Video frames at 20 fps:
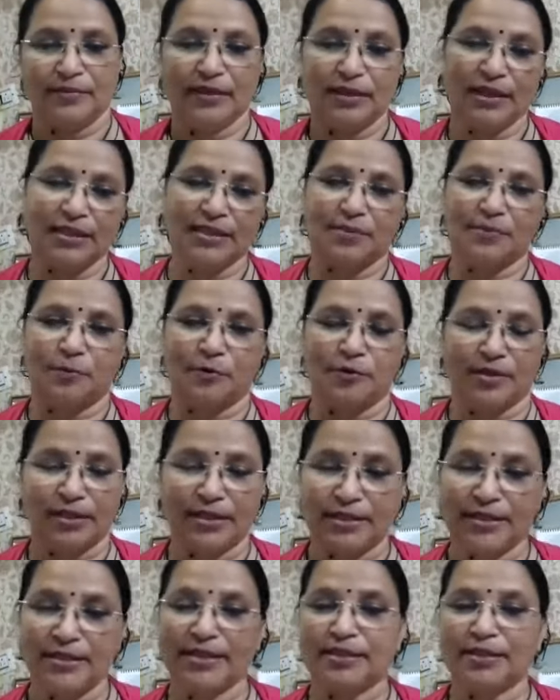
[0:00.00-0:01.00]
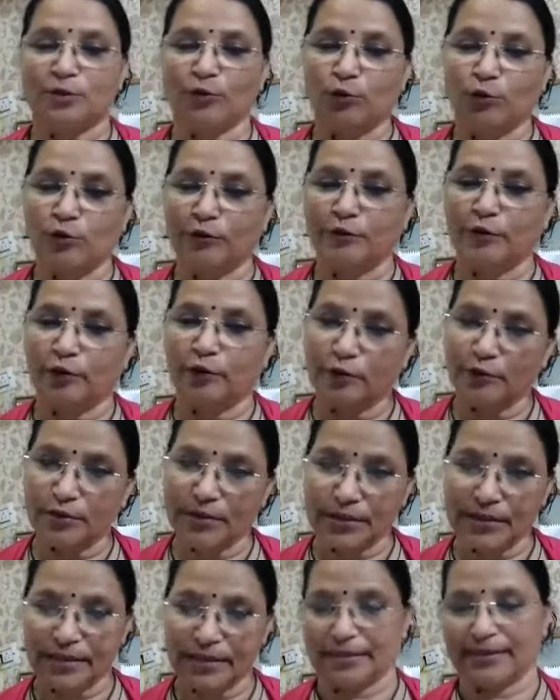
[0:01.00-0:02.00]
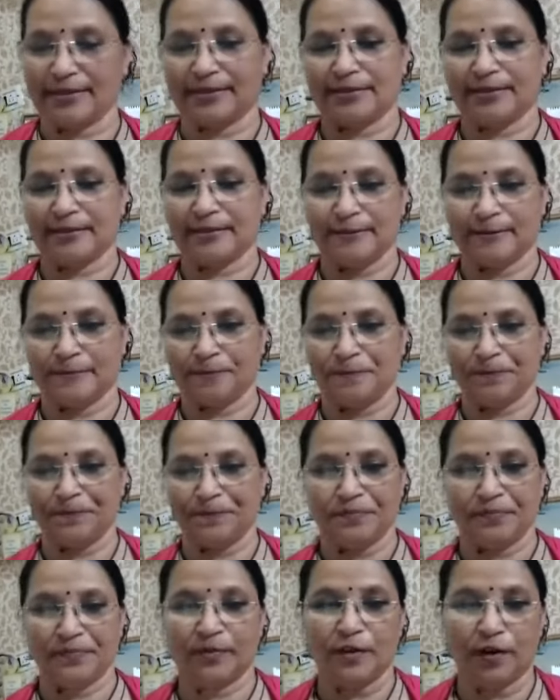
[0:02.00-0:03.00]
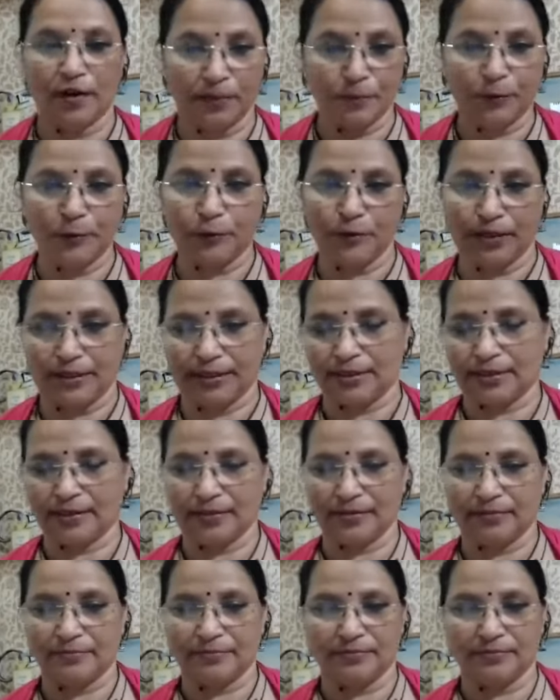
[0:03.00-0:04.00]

this process, this road follows this up to this.